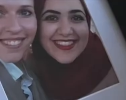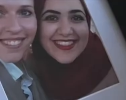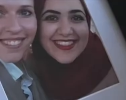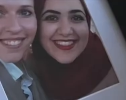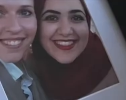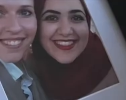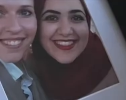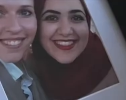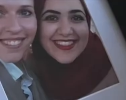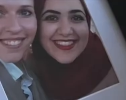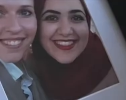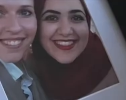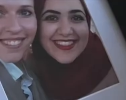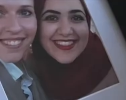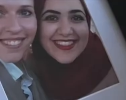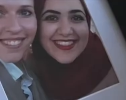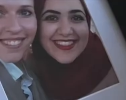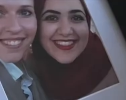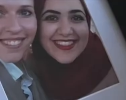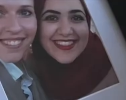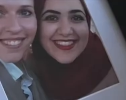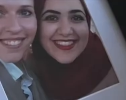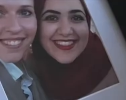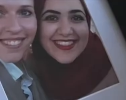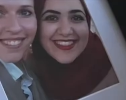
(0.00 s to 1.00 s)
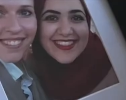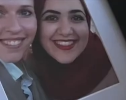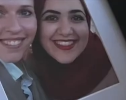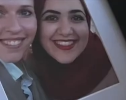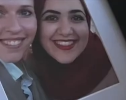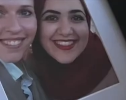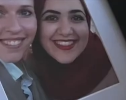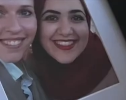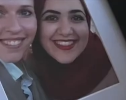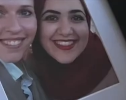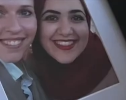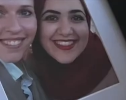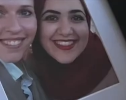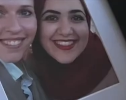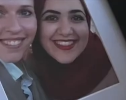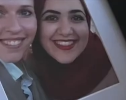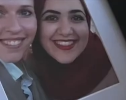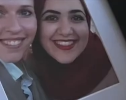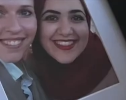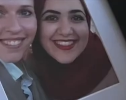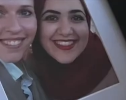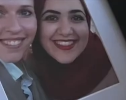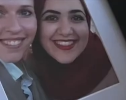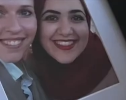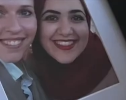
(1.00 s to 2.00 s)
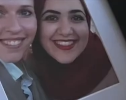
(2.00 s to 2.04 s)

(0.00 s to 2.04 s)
[no speech]